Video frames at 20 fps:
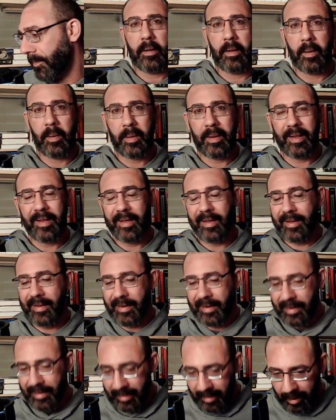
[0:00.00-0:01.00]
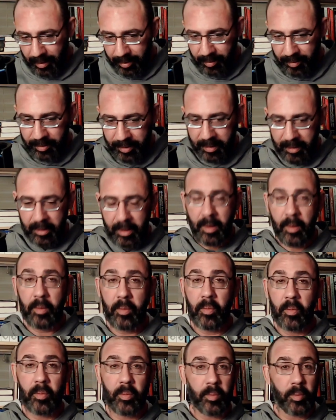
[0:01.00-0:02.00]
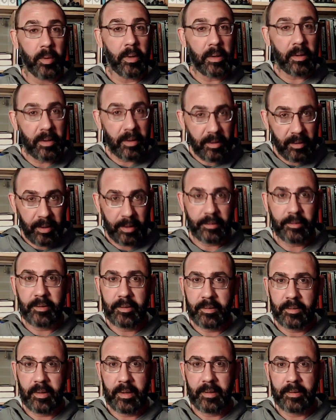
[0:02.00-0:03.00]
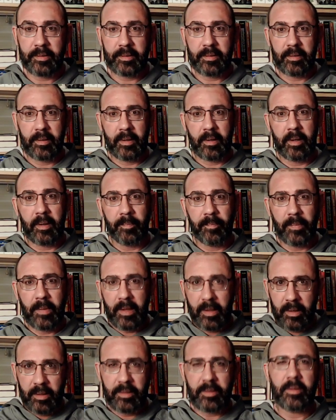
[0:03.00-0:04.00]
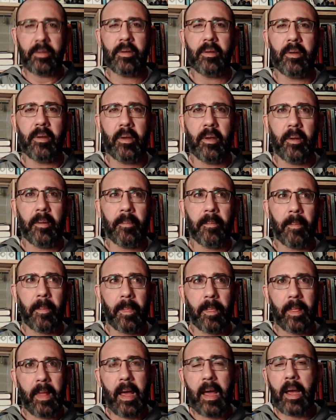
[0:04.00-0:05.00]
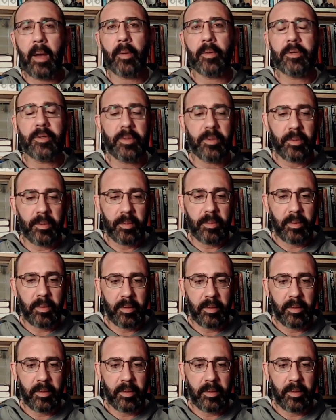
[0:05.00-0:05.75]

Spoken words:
Okay, another thing I would really like to stress is how to,